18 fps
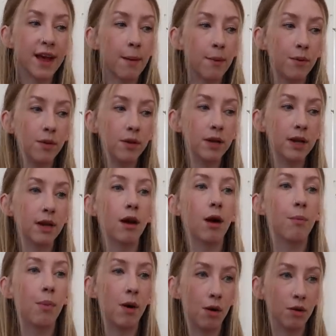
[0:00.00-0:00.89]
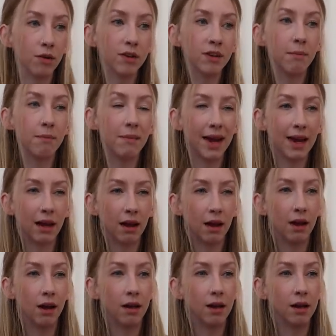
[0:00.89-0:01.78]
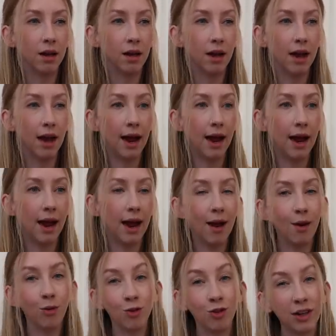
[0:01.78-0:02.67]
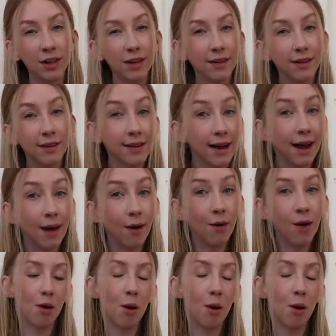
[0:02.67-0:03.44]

happened in her past to make her how she is now.